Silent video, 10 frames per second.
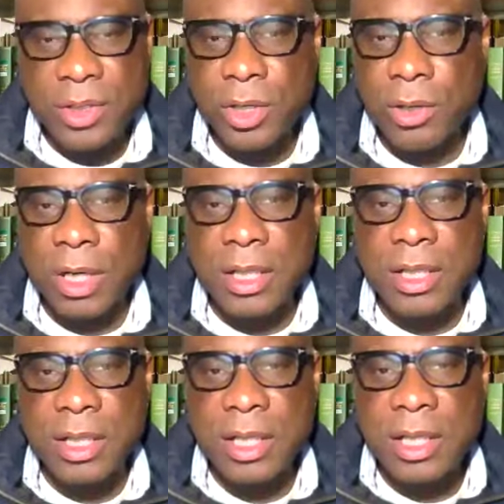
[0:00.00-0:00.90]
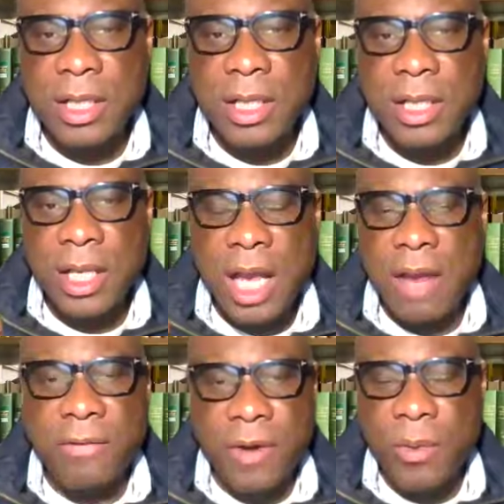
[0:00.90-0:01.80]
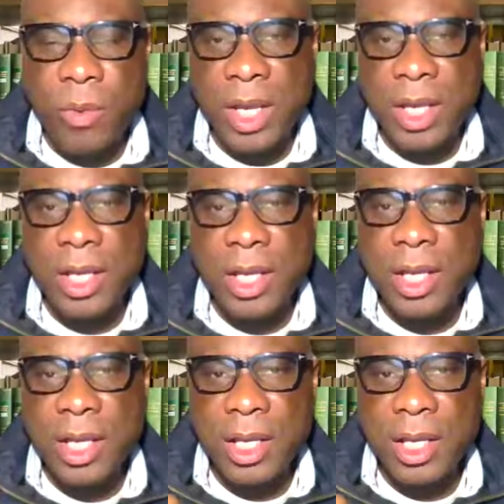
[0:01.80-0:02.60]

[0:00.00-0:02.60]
insurance, every week